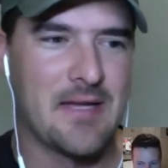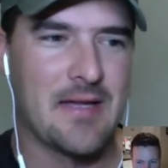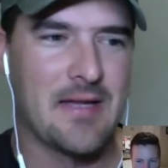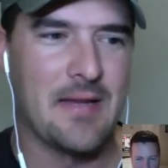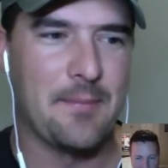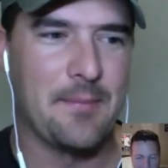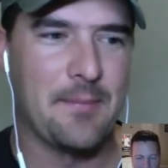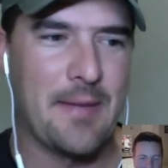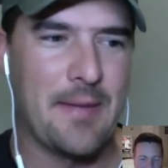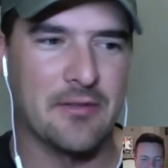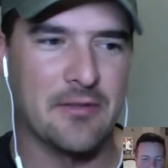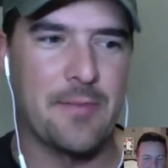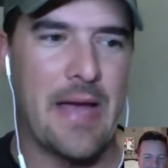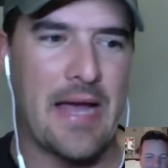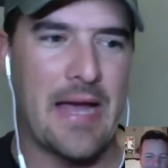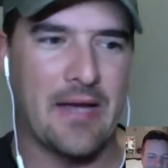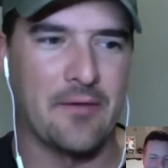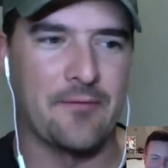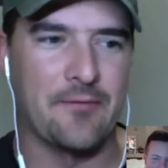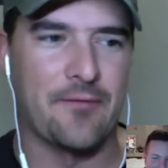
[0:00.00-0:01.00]
it bounced
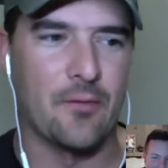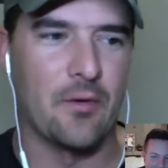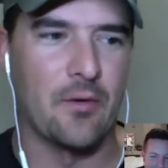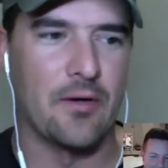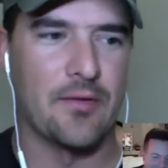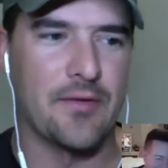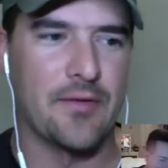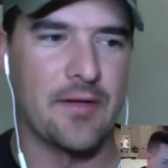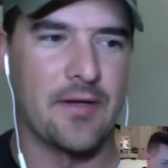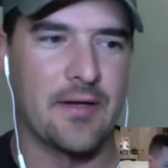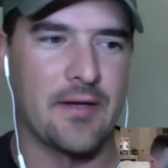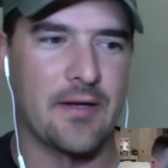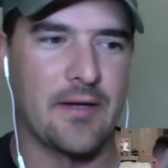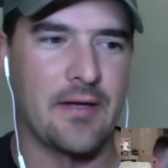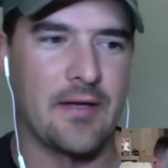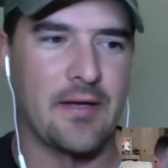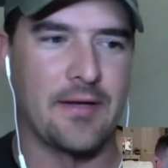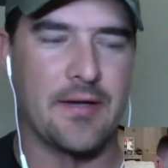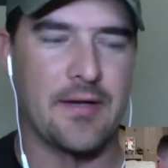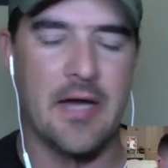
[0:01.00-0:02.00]
back and forth uh,
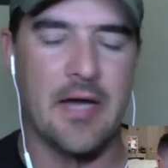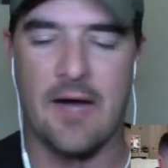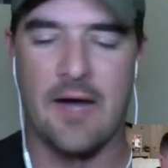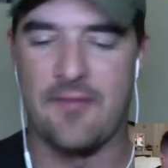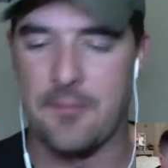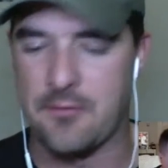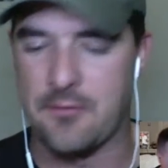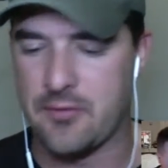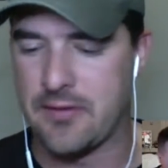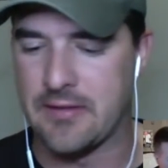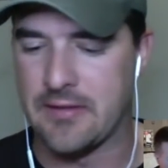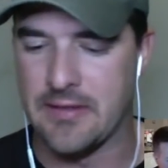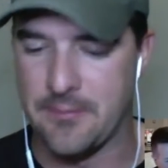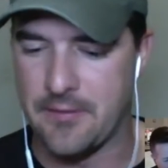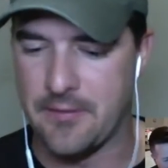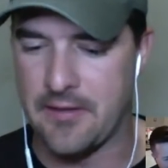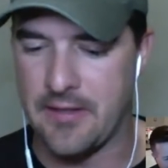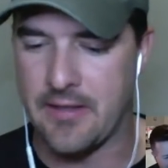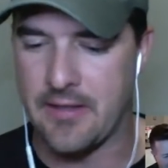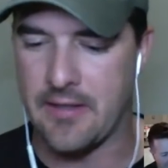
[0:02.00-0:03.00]
enough I'm between
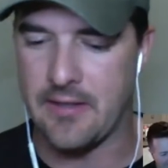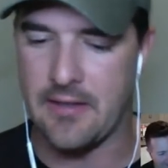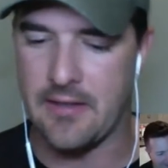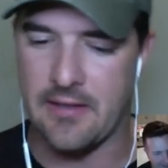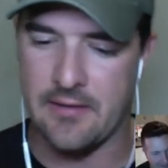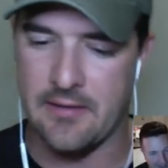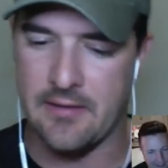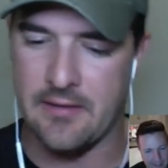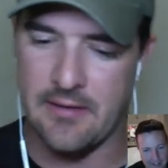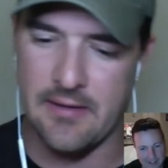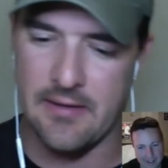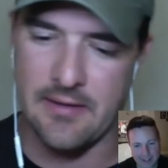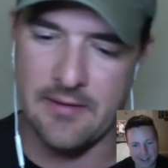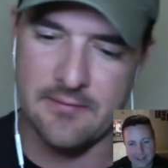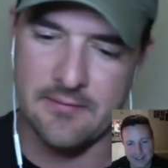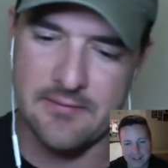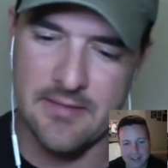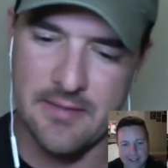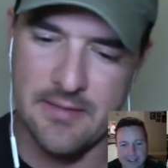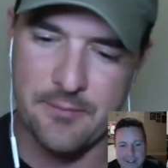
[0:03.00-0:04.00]
limited and
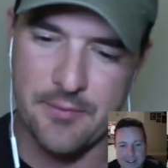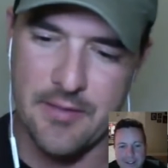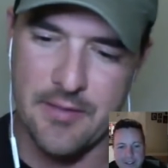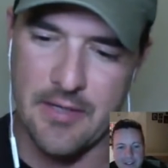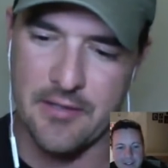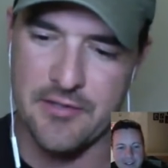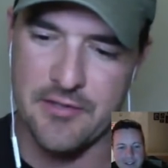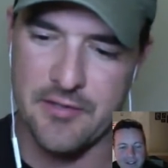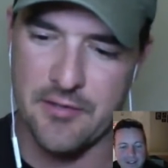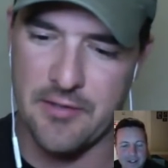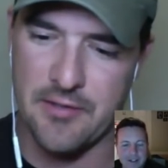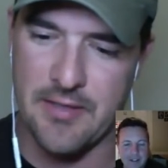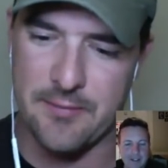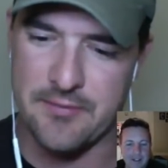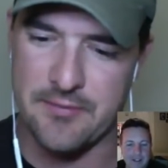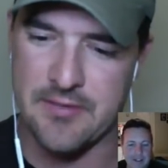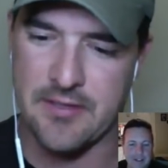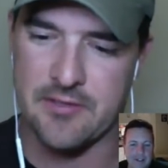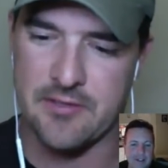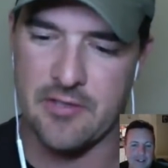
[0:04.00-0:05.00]
and say production or
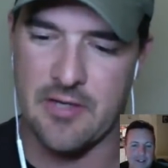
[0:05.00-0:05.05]
IPSC.